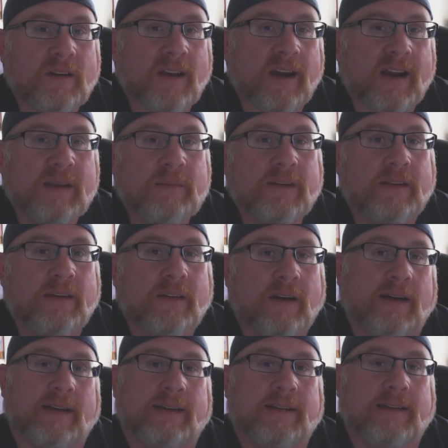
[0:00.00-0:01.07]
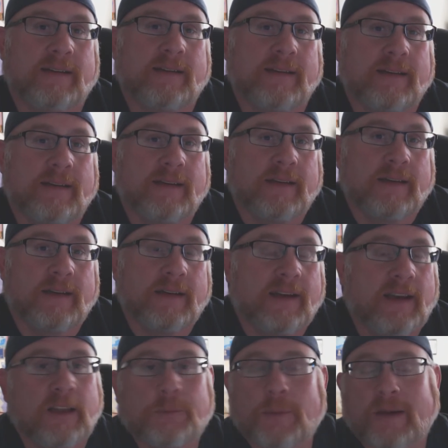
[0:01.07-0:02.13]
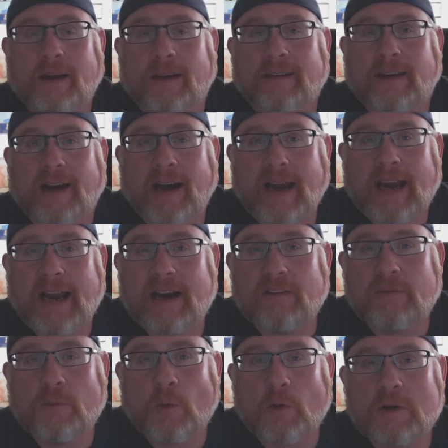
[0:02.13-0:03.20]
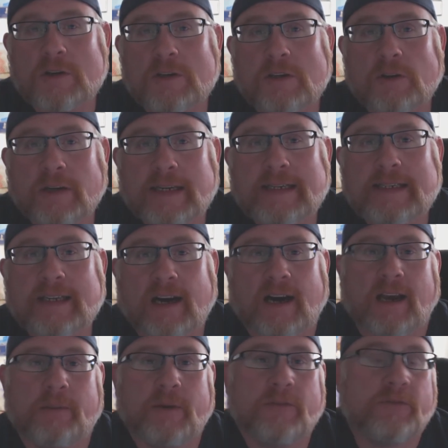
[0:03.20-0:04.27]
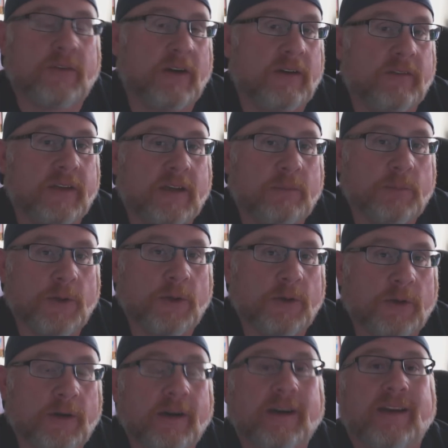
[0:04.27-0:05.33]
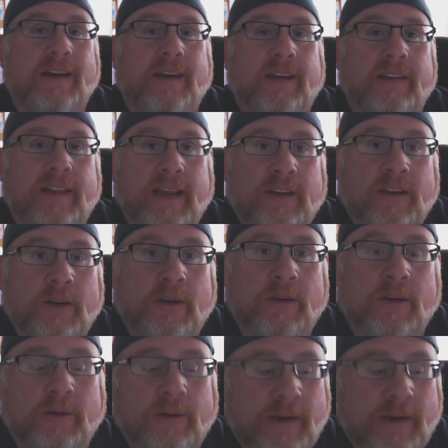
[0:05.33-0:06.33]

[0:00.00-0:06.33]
times than not, it's because I have more screen time in front of the computer than you do.